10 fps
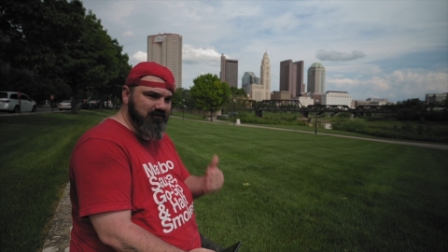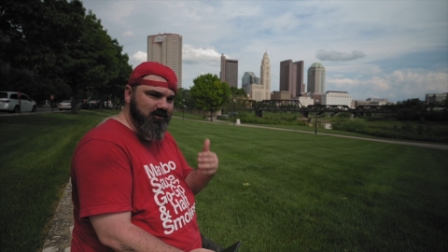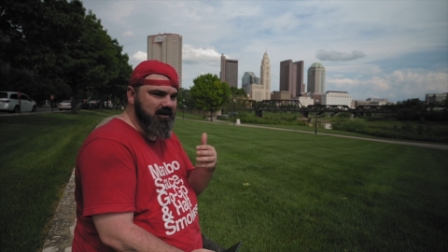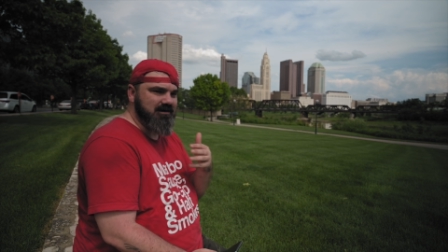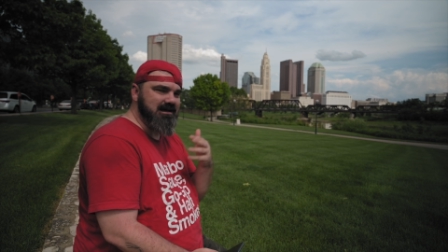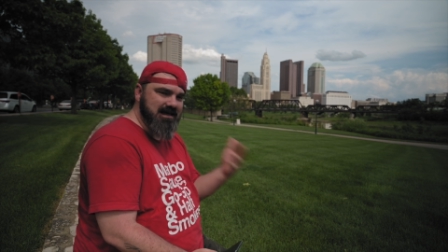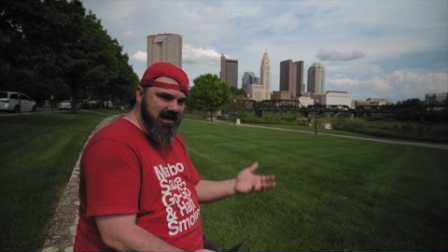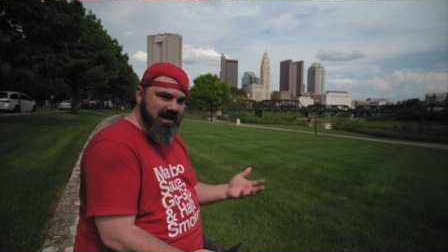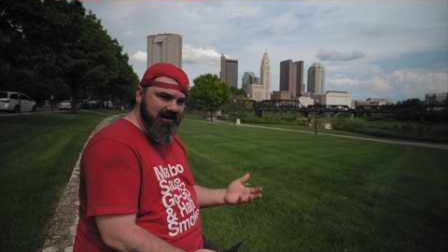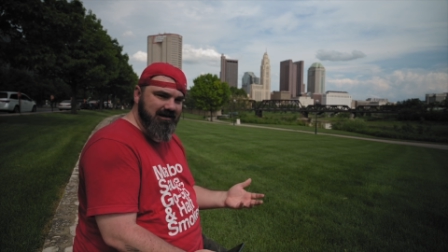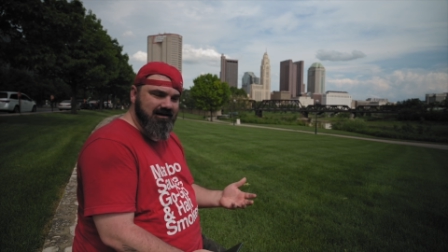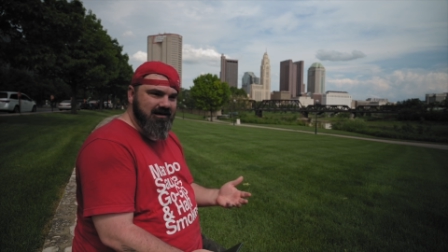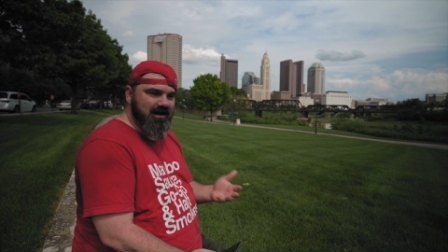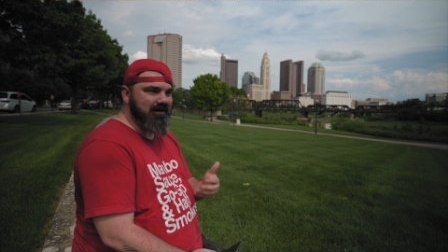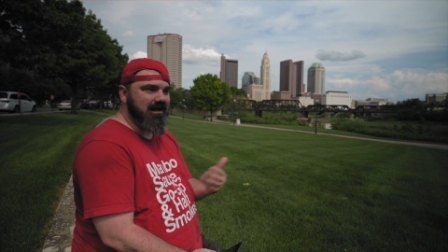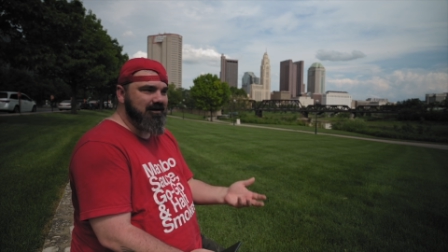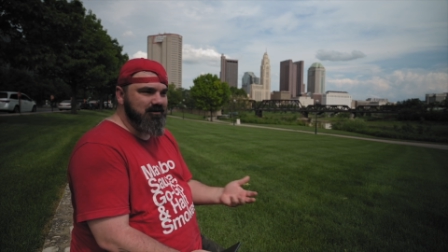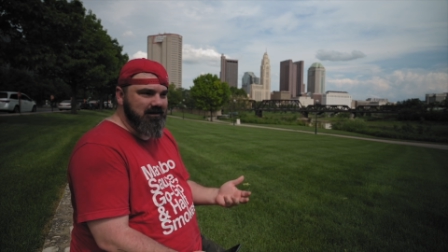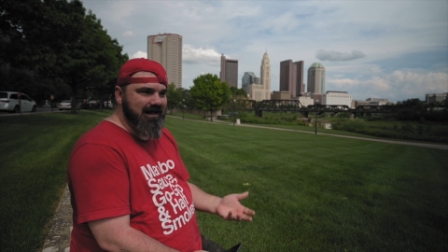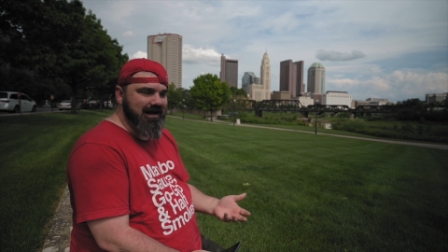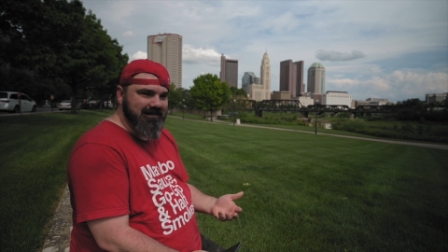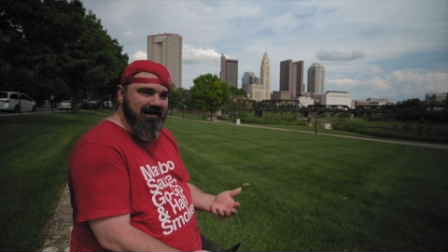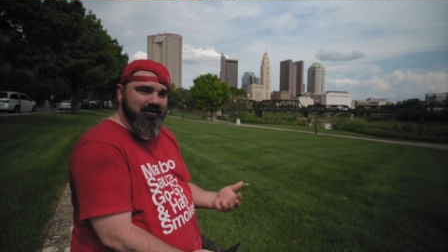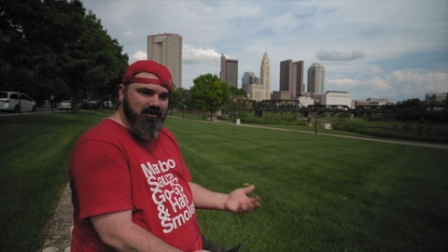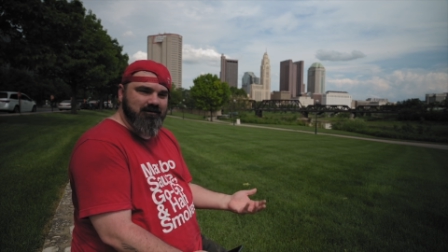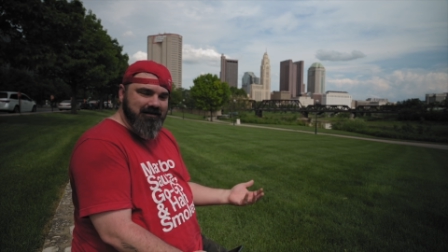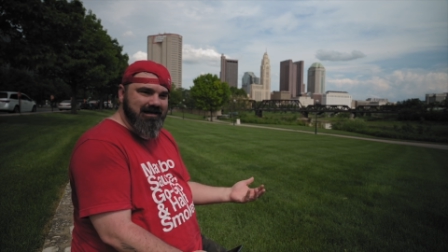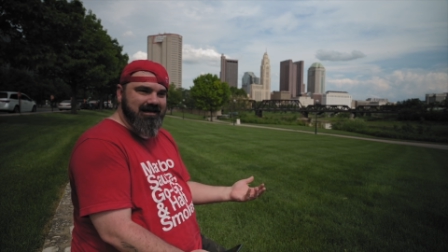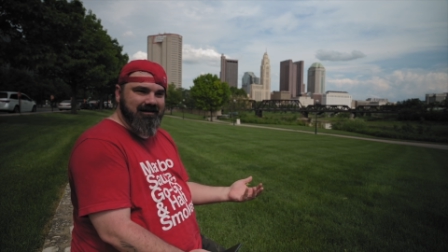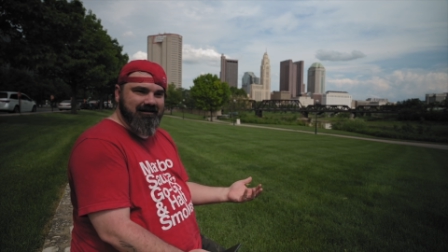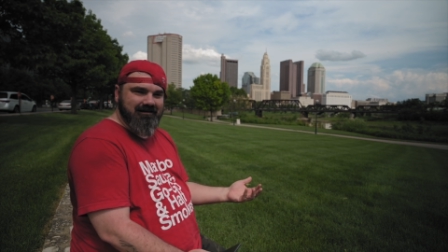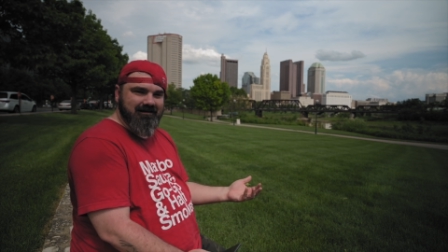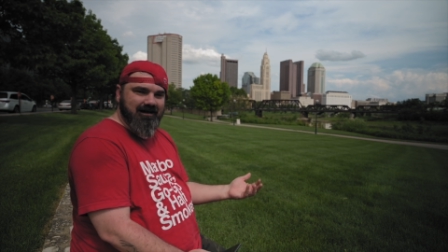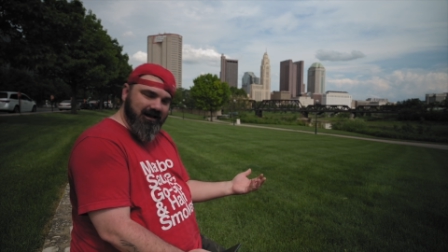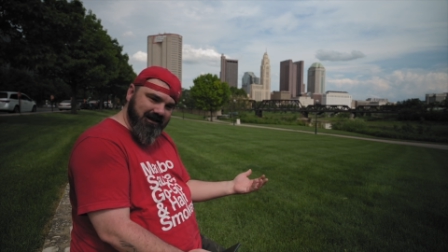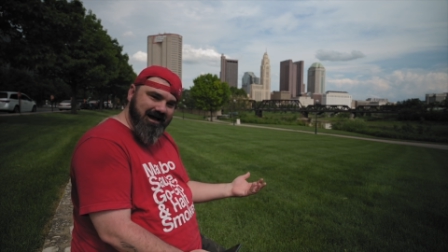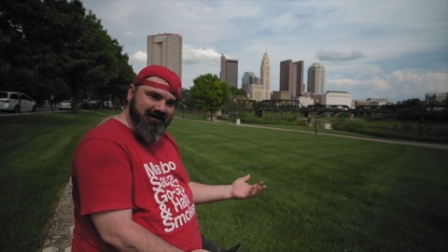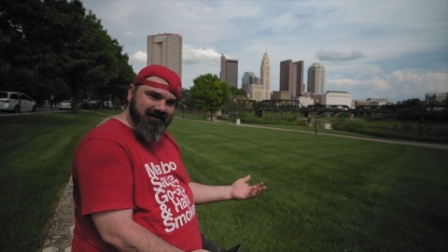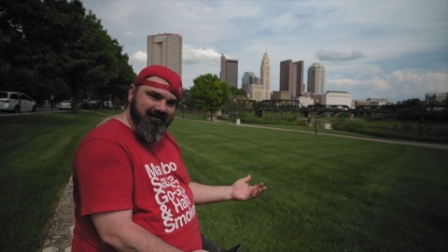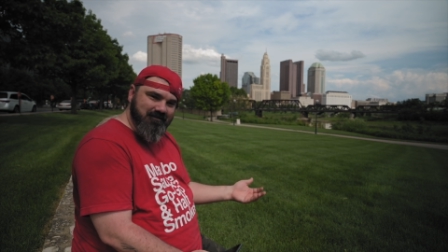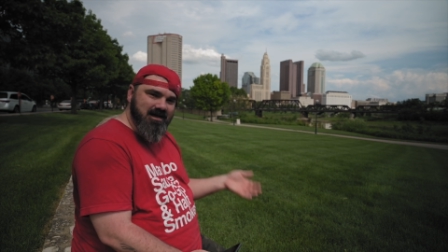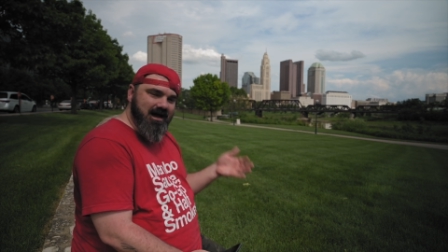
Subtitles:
never going to get. If I got a new Aladdin, then it wouldn't be Aladdin.